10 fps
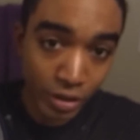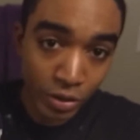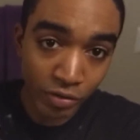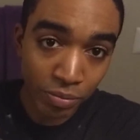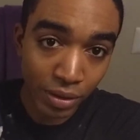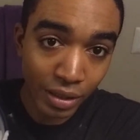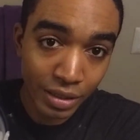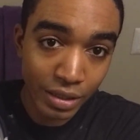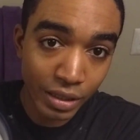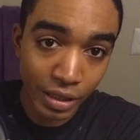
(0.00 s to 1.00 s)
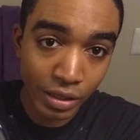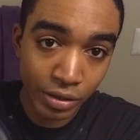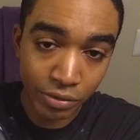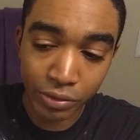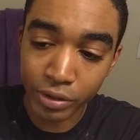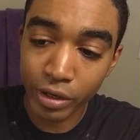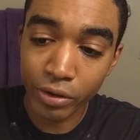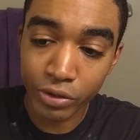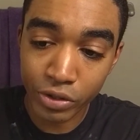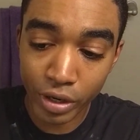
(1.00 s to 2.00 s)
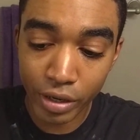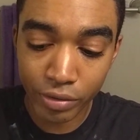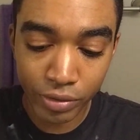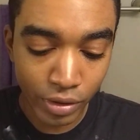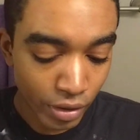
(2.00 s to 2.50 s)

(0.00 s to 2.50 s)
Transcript: I still have plenty in here for another shave.